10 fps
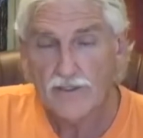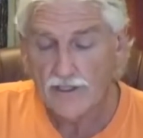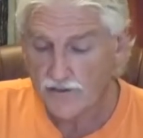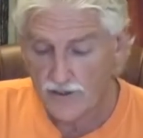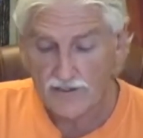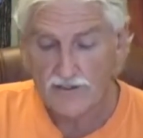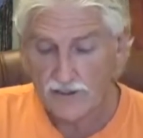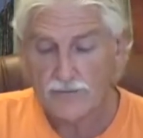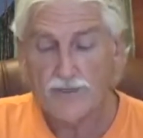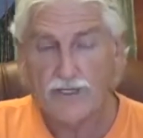And you have to
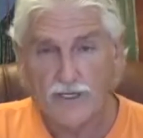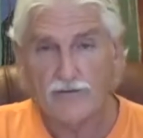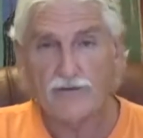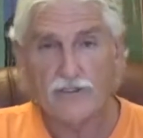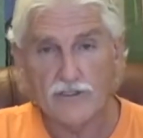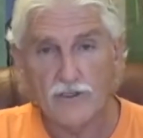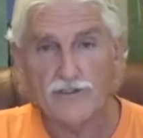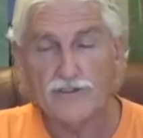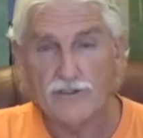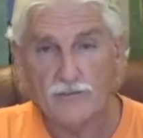just be careful the
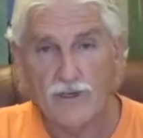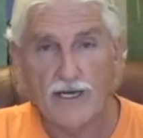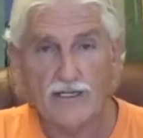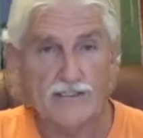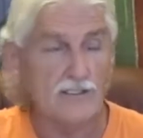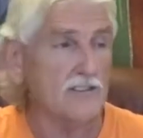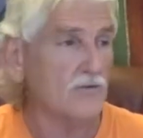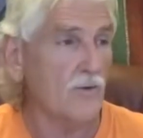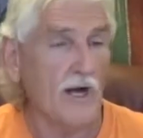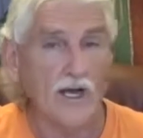choices you make. And this is
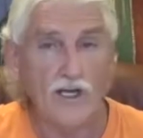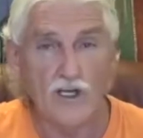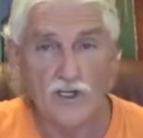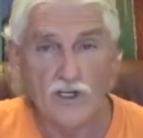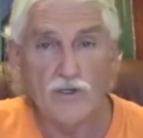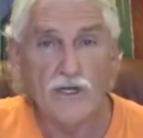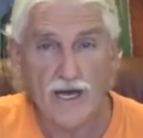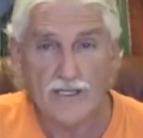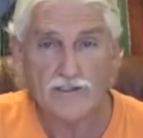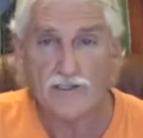why you
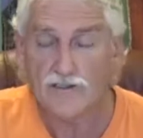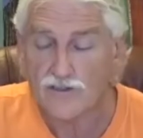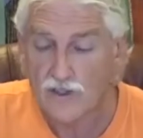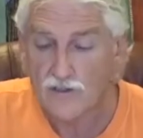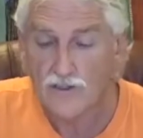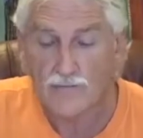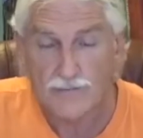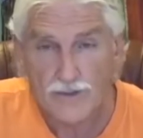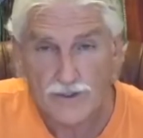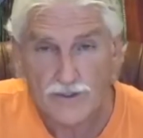guys are so
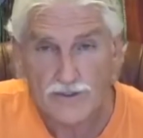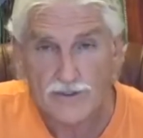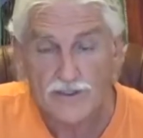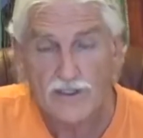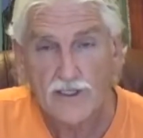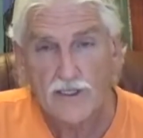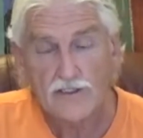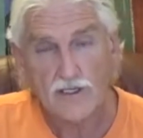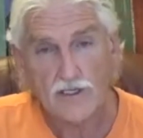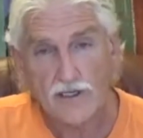important,
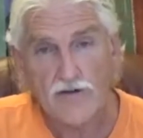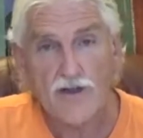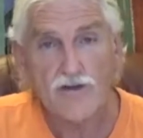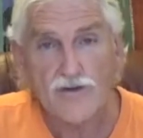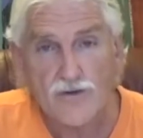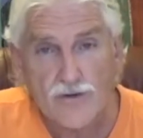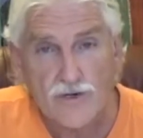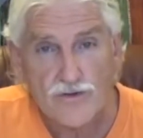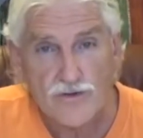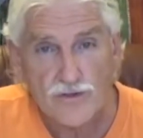to learn the
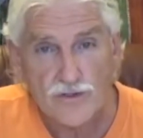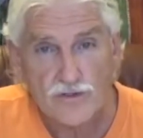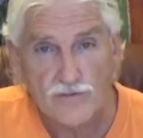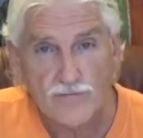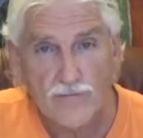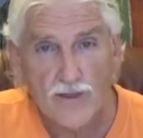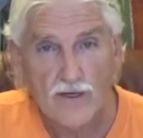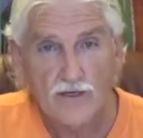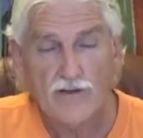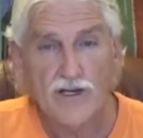truth.
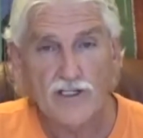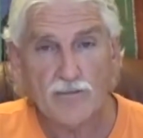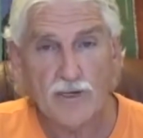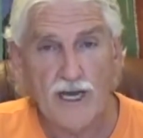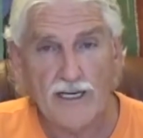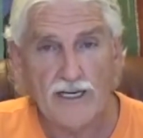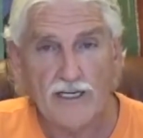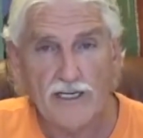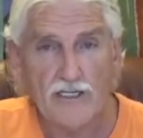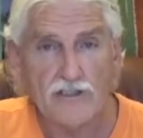This planet
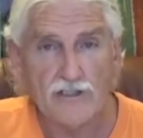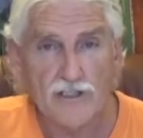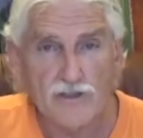needs the